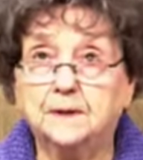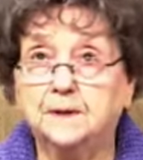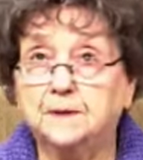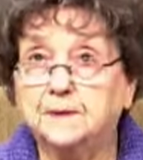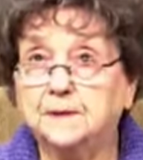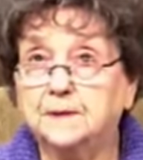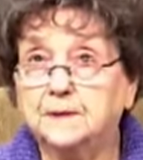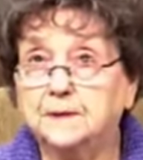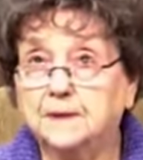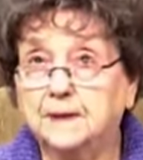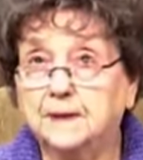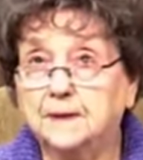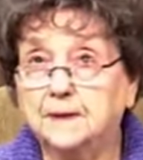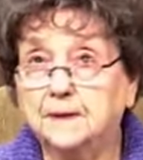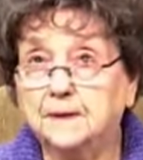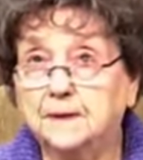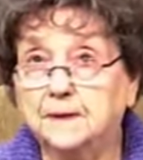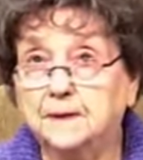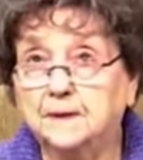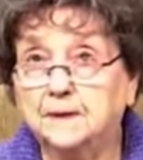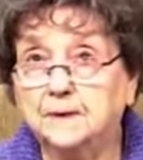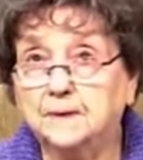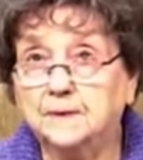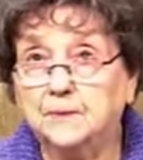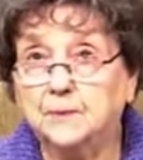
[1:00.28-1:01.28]
Had a
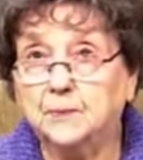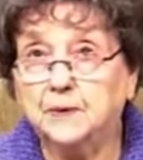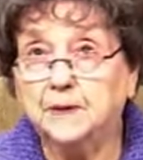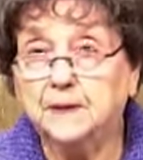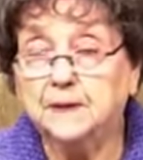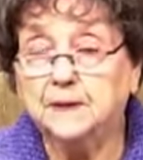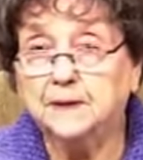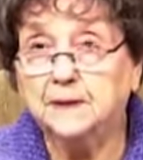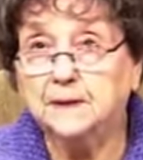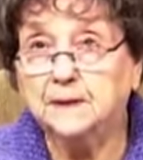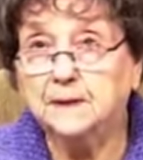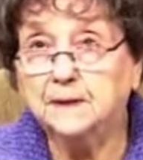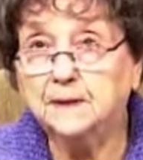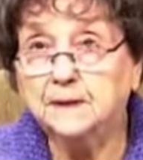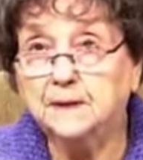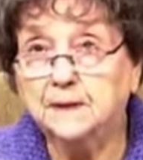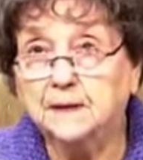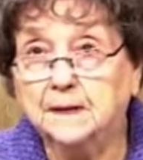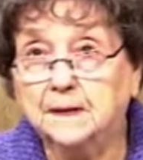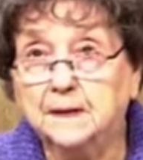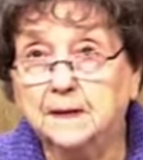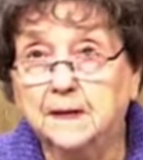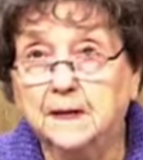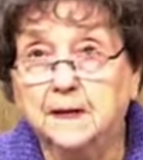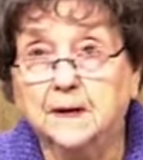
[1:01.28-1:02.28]
good
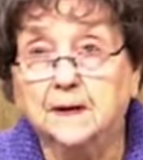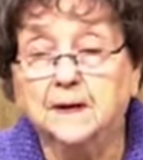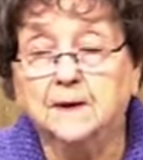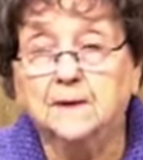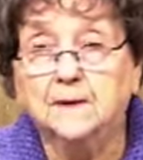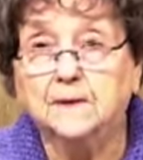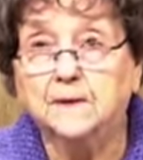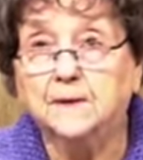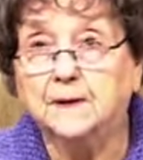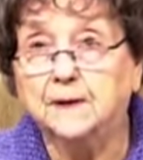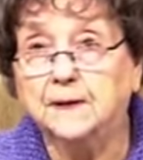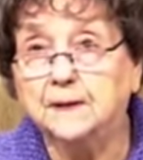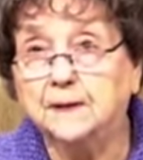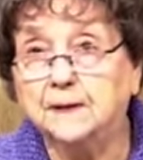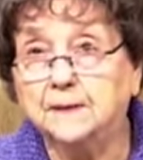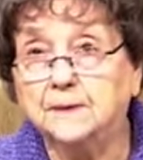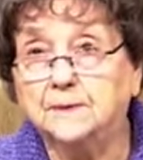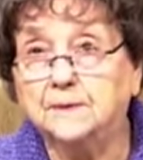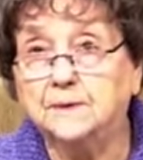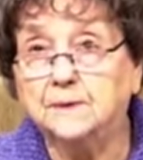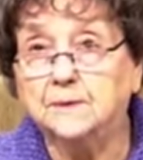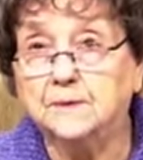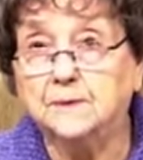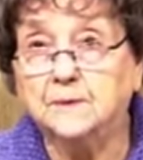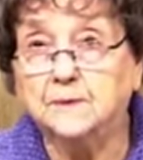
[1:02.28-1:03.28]
weekend and
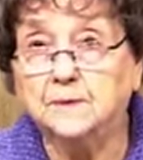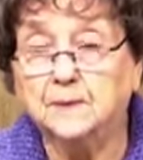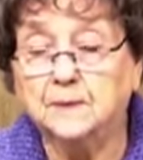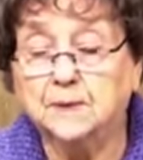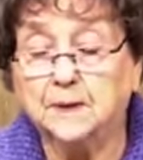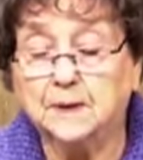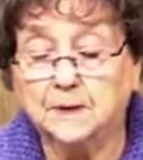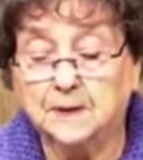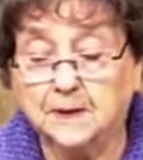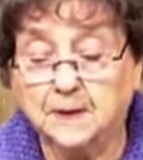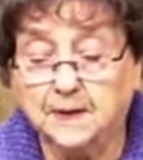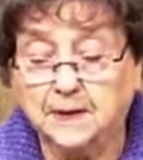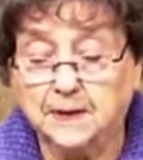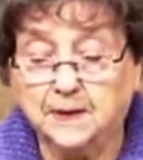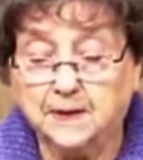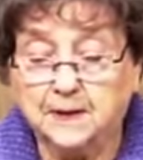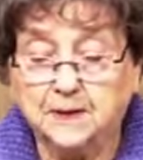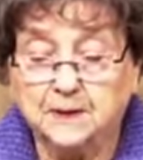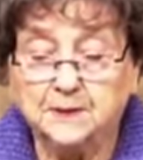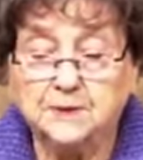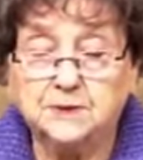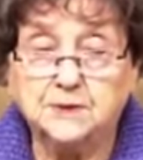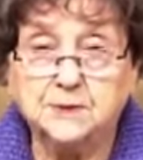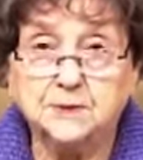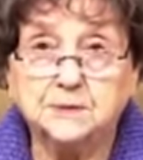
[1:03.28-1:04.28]
ready to
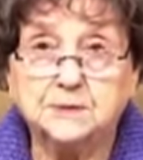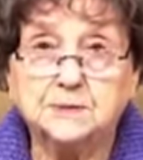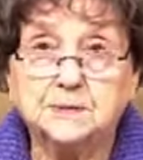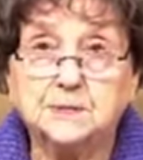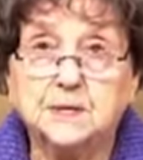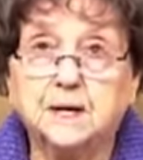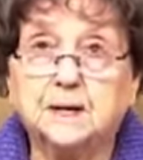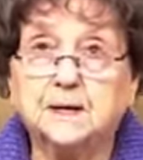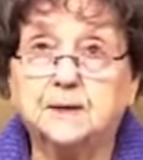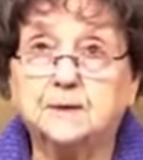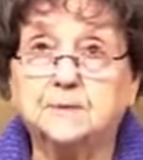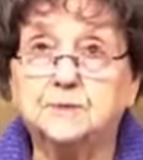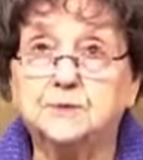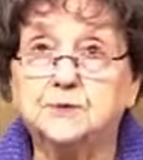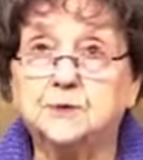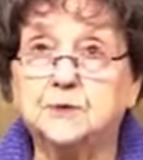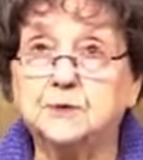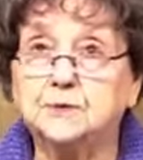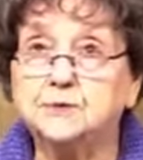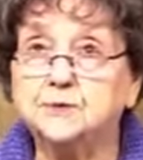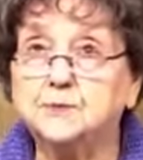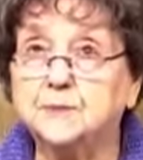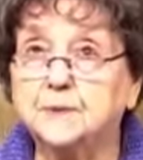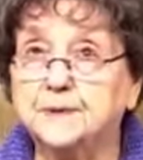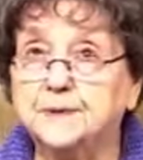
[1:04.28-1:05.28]
just
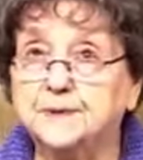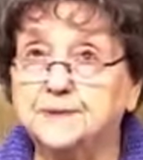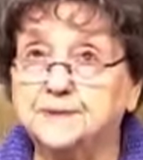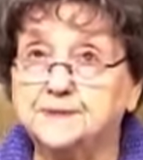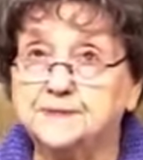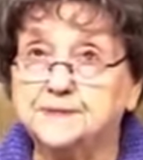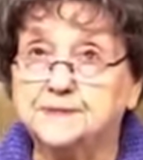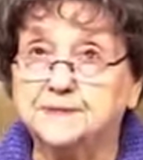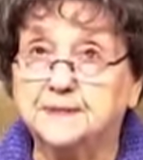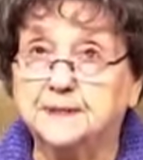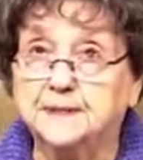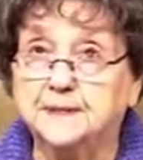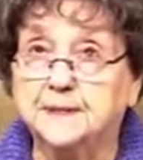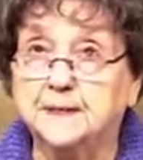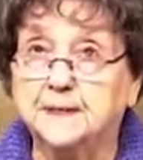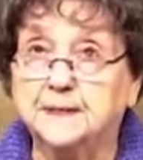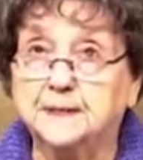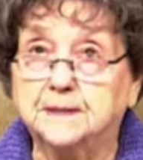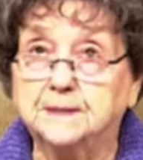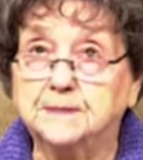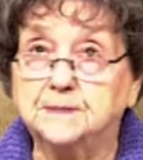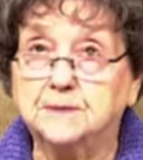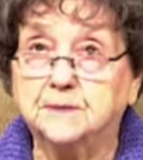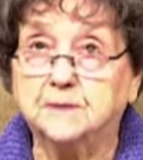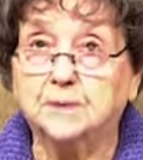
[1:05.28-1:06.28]
have church with us
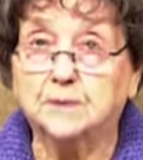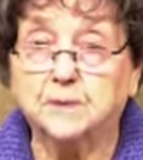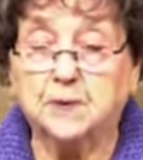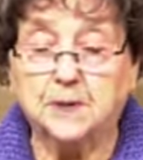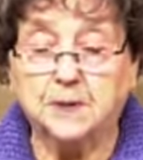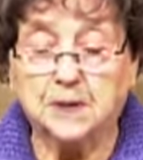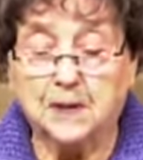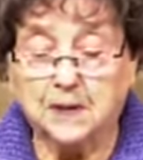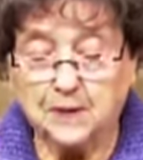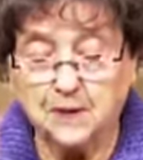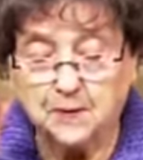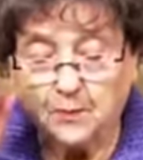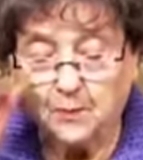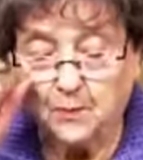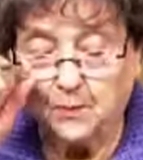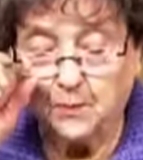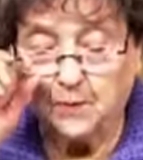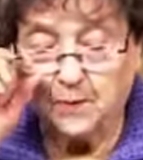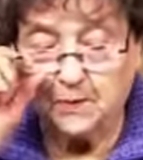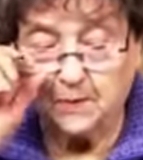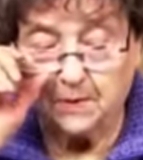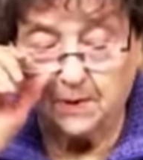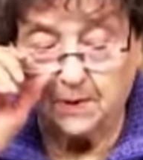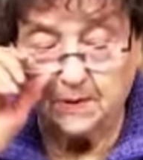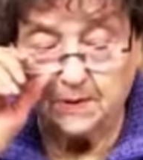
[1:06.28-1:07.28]
tonight. So we
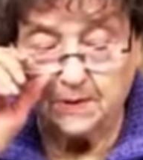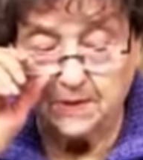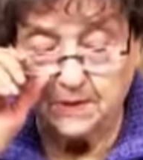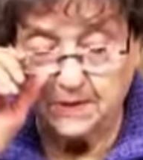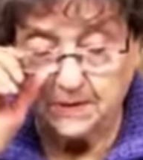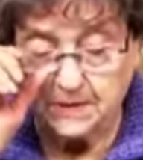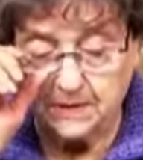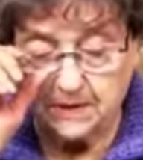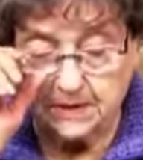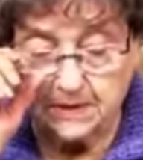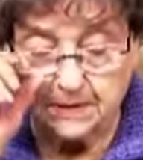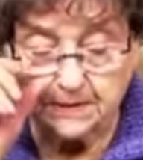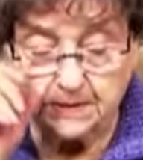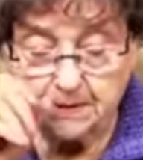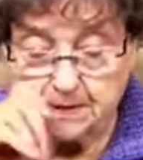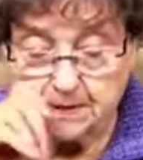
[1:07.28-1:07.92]
want you to